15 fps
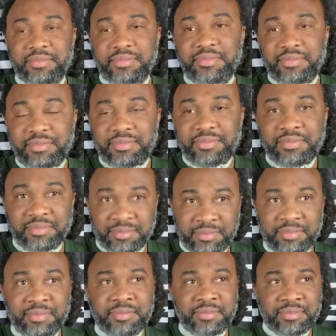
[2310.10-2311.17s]

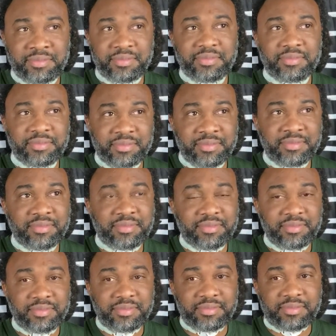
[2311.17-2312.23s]

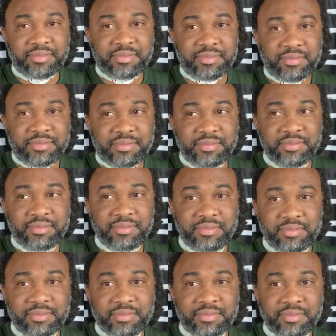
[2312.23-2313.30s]

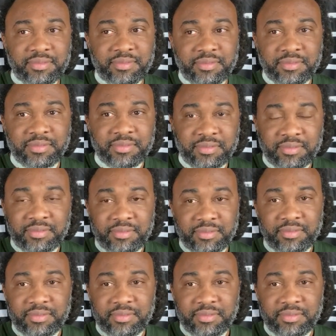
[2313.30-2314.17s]
[no speech]